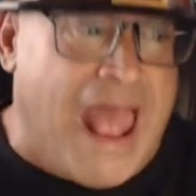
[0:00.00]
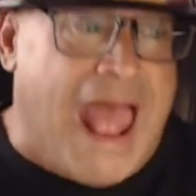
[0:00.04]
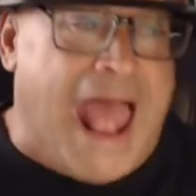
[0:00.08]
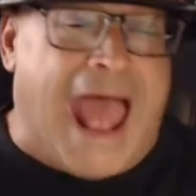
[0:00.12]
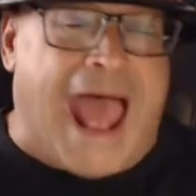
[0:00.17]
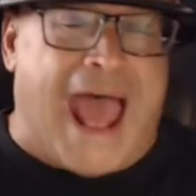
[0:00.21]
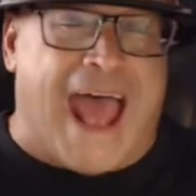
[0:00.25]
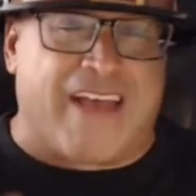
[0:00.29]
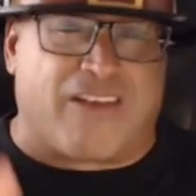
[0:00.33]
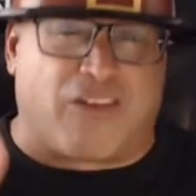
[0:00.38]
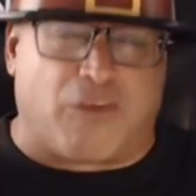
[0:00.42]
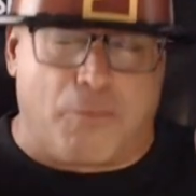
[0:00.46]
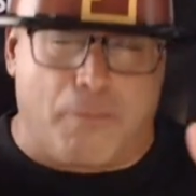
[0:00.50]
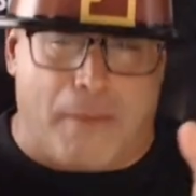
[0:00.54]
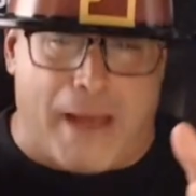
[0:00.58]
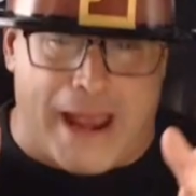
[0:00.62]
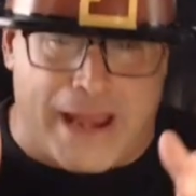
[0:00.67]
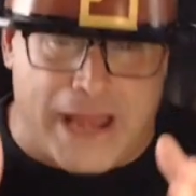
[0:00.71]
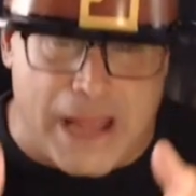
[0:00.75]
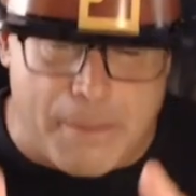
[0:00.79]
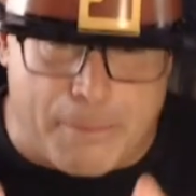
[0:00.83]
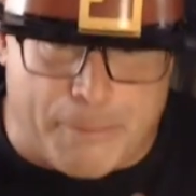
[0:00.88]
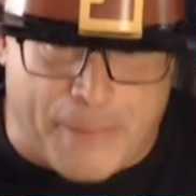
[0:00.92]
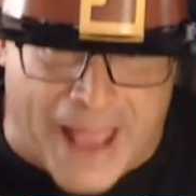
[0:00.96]
As
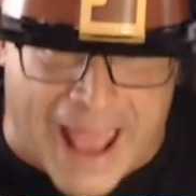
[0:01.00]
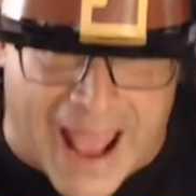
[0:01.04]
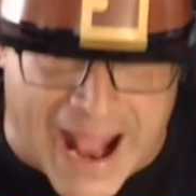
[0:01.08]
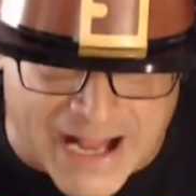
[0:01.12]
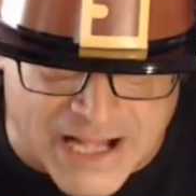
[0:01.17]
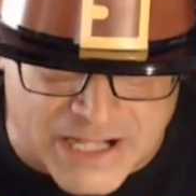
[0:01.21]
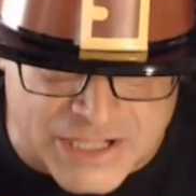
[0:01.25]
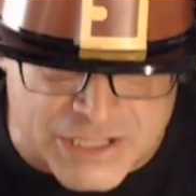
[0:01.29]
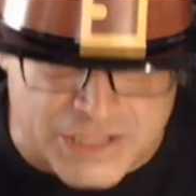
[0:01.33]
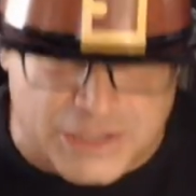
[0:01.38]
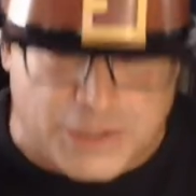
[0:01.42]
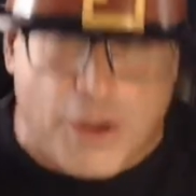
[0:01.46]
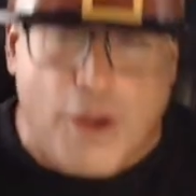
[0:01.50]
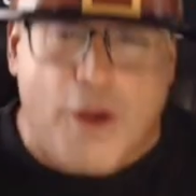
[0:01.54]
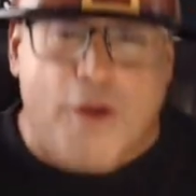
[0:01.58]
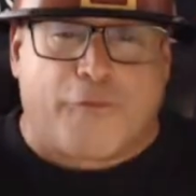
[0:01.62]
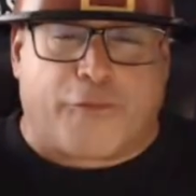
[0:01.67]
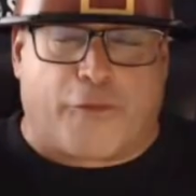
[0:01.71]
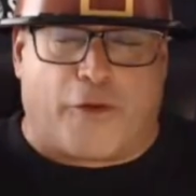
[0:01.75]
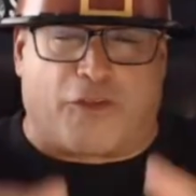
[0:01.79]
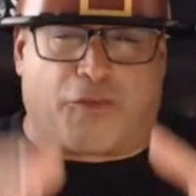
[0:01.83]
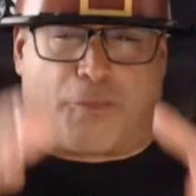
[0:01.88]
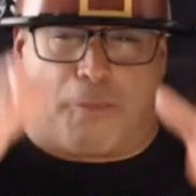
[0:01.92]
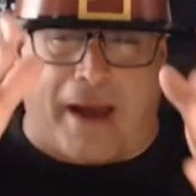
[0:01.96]
many packages
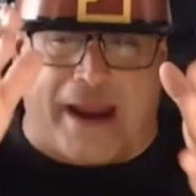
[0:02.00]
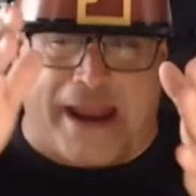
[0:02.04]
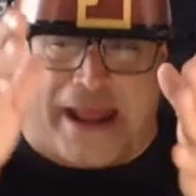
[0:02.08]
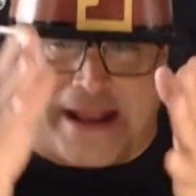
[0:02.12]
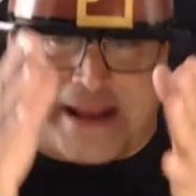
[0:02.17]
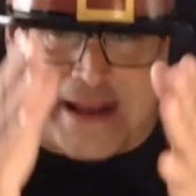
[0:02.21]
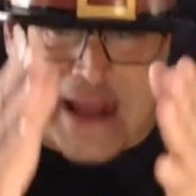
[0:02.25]
for as many